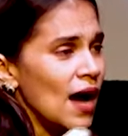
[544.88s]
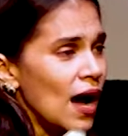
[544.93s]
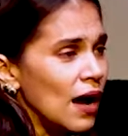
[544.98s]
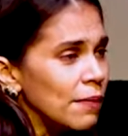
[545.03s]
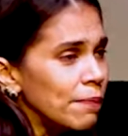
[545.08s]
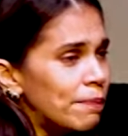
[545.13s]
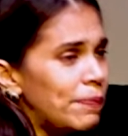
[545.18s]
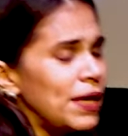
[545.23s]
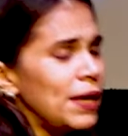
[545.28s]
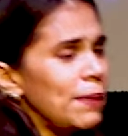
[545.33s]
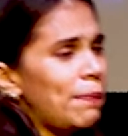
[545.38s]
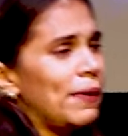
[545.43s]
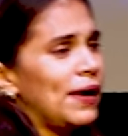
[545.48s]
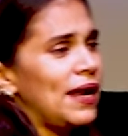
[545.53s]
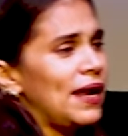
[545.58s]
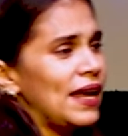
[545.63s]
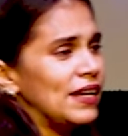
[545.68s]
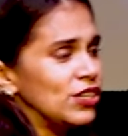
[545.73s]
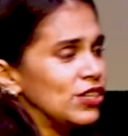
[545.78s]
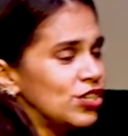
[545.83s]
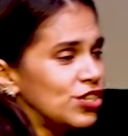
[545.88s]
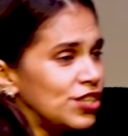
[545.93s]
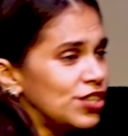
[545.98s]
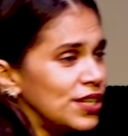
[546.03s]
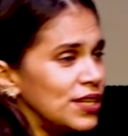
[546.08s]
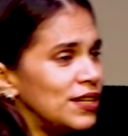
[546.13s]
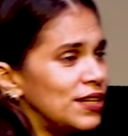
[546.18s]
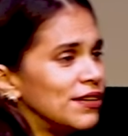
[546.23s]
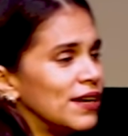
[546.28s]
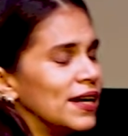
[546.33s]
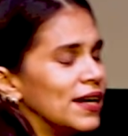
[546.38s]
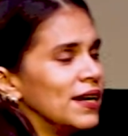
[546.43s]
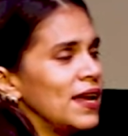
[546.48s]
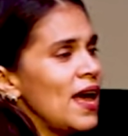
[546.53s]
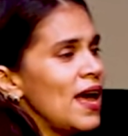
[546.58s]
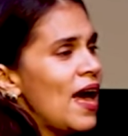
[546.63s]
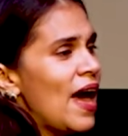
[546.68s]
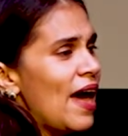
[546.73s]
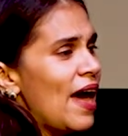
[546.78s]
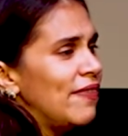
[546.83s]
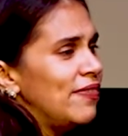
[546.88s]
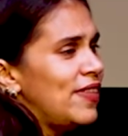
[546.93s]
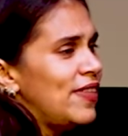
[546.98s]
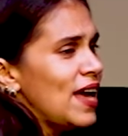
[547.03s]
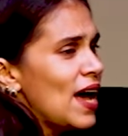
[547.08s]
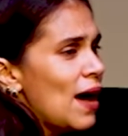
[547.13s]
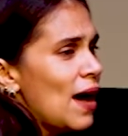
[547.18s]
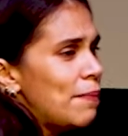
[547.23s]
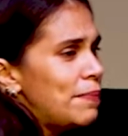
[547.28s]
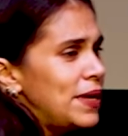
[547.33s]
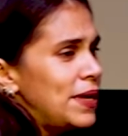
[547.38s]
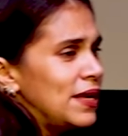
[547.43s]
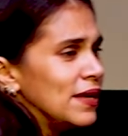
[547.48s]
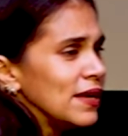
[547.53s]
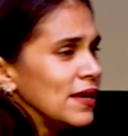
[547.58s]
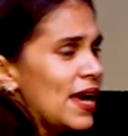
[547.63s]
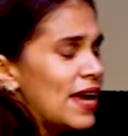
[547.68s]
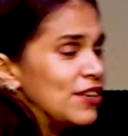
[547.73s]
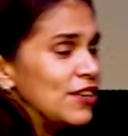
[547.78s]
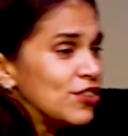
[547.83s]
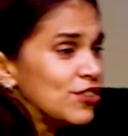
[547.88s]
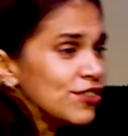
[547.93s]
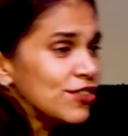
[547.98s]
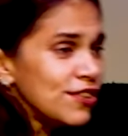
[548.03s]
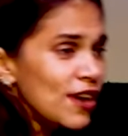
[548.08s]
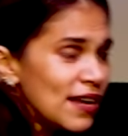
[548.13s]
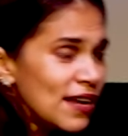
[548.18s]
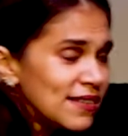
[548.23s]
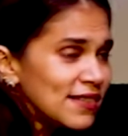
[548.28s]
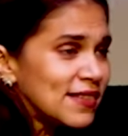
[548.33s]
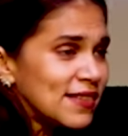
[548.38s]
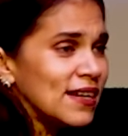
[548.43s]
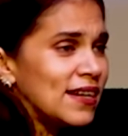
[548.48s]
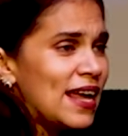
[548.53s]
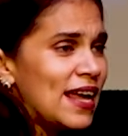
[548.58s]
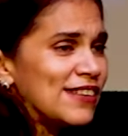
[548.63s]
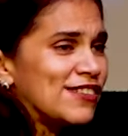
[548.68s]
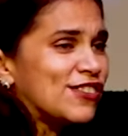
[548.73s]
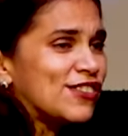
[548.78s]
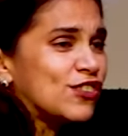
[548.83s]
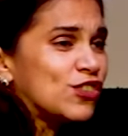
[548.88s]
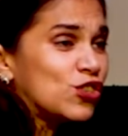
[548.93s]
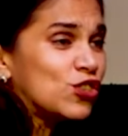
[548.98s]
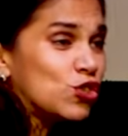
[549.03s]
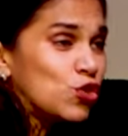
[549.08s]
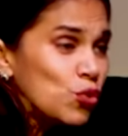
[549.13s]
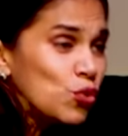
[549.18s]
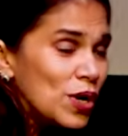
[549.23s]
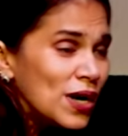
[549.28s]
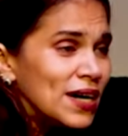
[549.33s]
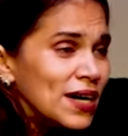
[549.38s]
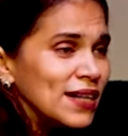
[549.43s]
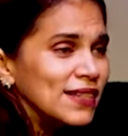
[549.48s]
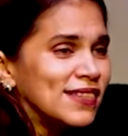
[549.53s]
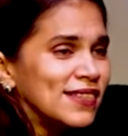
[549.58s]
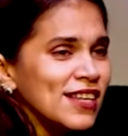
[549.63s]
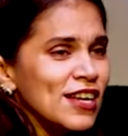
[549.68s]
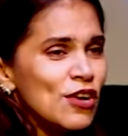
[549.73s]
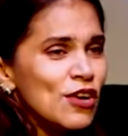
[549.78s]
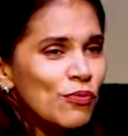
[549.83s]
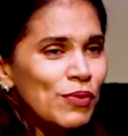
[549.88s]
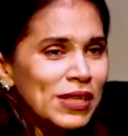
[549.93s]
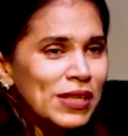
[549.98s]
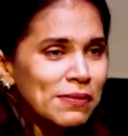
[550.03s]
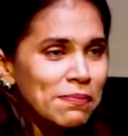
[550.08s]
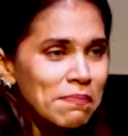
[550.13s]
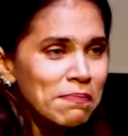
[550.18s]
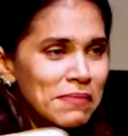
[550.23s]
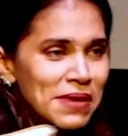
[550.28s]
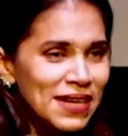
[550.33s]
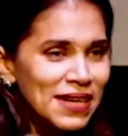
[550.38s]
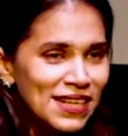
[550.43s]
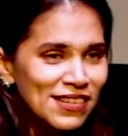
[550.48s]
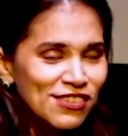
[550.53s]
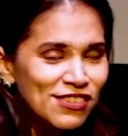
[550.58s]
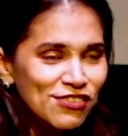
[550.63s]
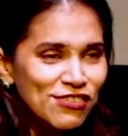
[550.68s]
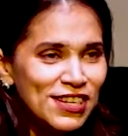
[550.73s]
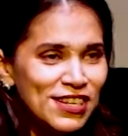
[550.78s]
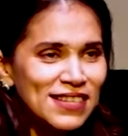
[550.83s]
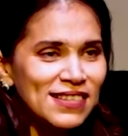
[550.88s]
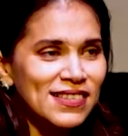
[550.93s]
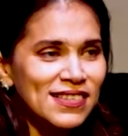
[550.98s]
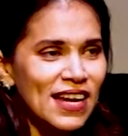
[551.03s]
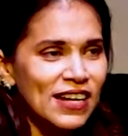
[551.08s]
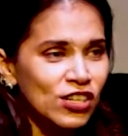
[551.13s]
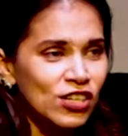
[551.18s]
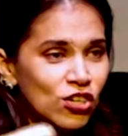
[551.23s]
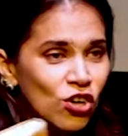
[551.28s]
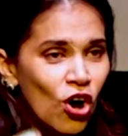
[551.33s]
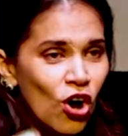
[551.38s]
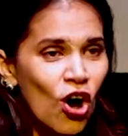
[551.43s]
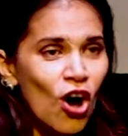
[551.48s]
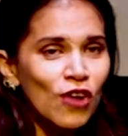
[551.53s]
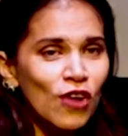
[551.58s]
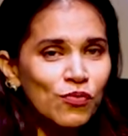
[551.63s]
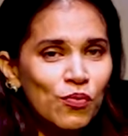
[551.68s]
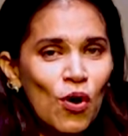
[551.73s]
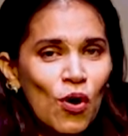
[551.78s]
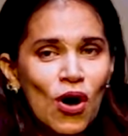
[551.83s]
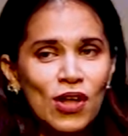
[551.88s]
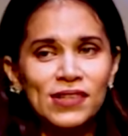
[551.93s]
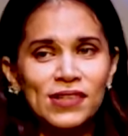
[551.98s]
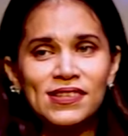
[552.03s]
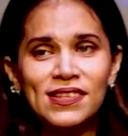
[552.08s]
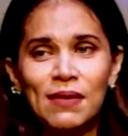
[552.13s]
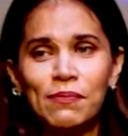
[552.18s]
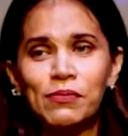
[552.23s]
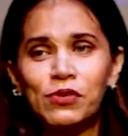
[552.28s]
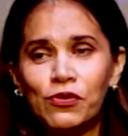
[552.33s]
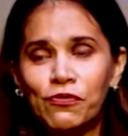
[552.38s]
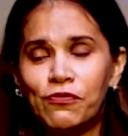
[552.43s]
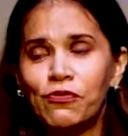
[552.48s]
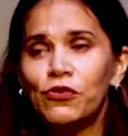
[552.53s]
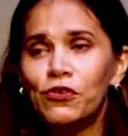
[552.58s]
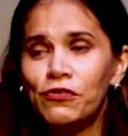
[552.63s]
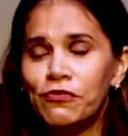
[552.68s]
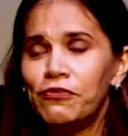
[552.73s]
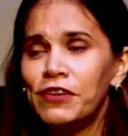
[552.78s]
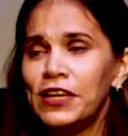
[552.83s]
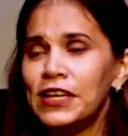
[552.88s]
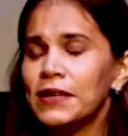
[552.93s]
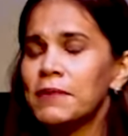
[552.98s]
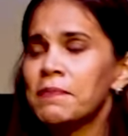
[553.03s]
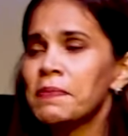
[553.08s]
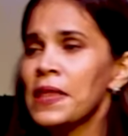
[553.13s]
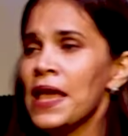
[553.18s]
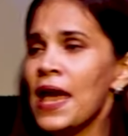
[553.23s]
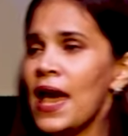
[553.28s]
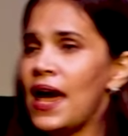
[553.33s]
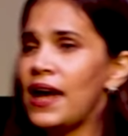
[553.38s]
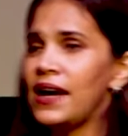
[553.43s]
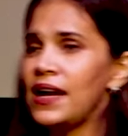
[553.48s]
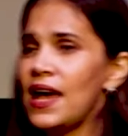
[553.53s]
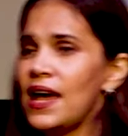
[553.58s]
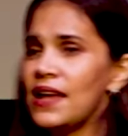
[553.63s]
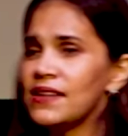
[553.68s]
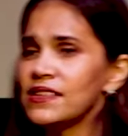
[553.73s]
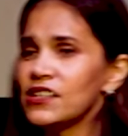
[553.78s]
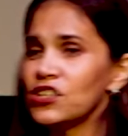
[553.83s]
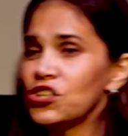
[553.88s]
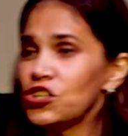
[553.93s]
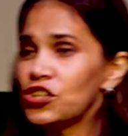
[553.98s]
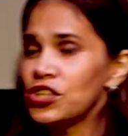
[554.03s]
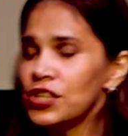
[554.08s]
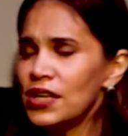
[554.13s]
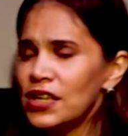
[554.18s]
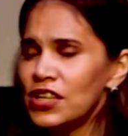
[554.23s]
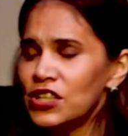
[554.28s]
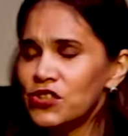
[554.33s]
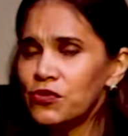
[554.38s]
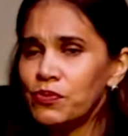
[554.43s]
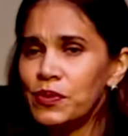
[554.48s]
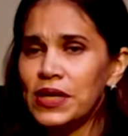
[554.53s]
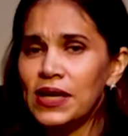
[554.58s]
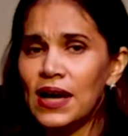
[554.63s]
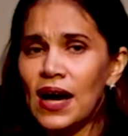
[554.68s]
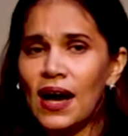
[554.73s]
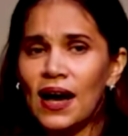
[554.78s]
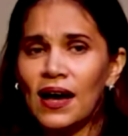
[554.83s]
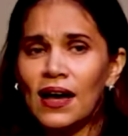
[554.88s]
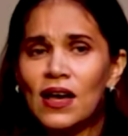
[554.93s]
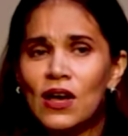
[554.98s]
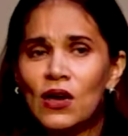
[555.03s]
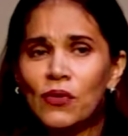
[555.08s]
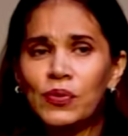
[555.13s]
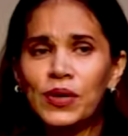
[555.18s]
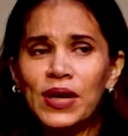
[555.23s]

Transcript: young people and children, and they are being entrusted as stewards with ministries that God wants them to fulfill. And as a church, we are